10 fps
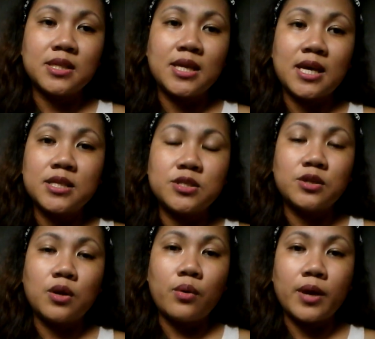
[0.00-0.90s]
in getting to
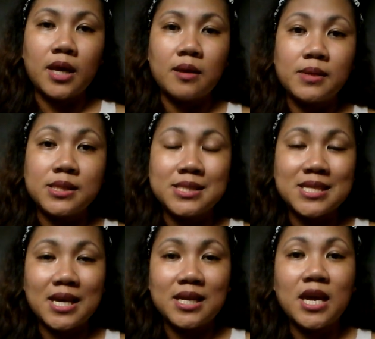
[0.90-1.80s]
know him
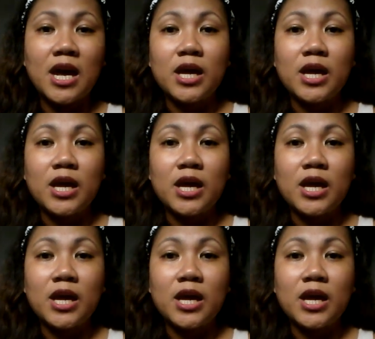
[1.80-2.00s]
instead